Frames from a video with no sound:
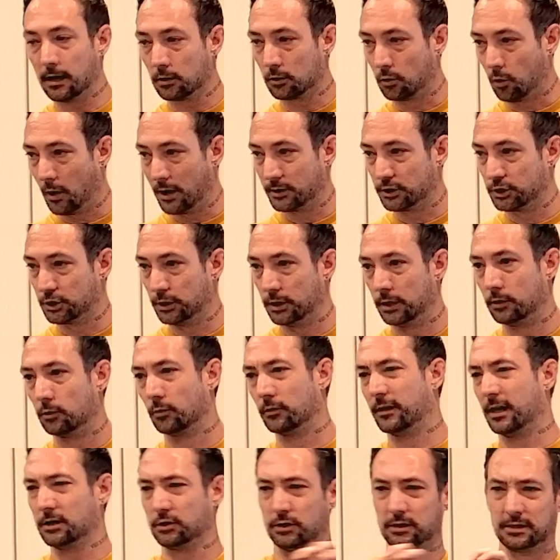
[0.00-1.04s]
that question in
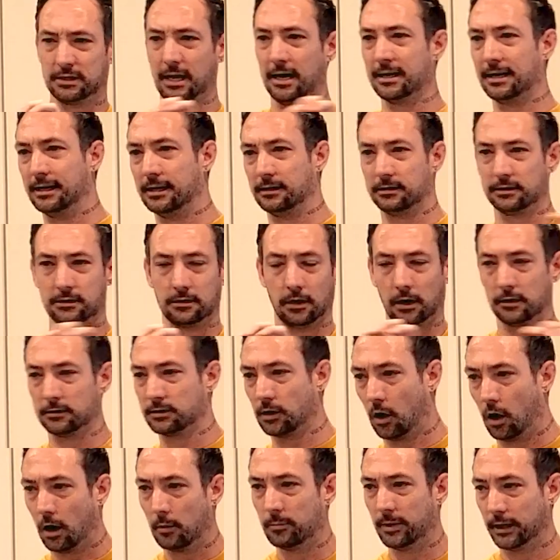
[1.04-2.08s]
or that
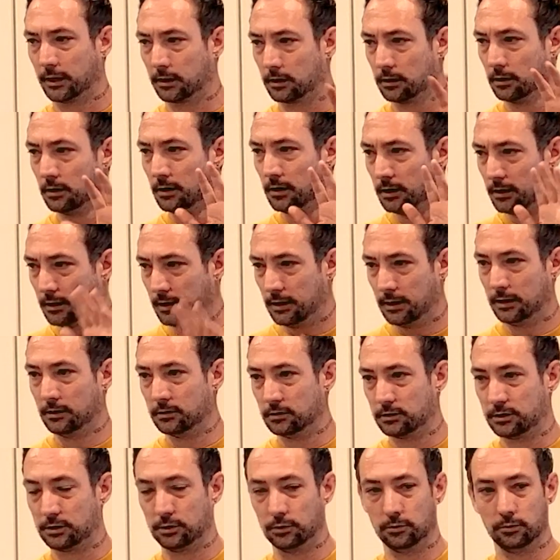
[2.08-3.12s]
topic
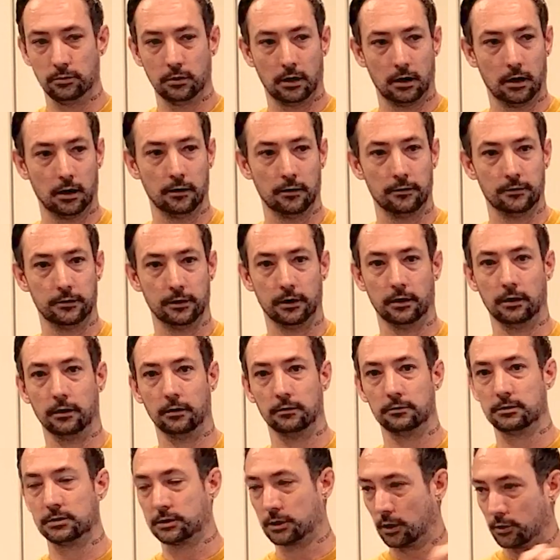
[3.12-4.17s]
into
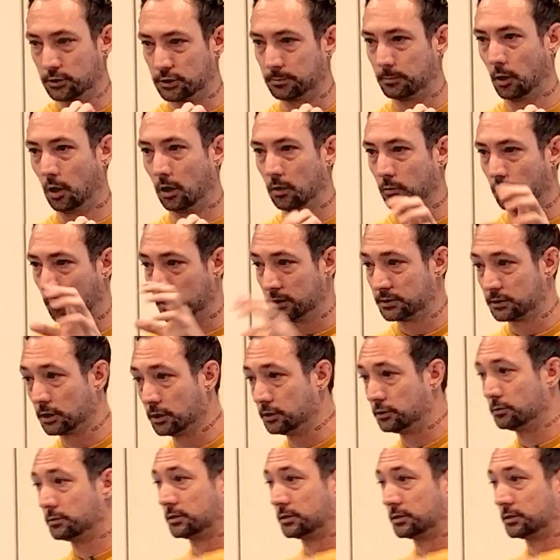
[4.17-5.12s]
the search bar, what it's going to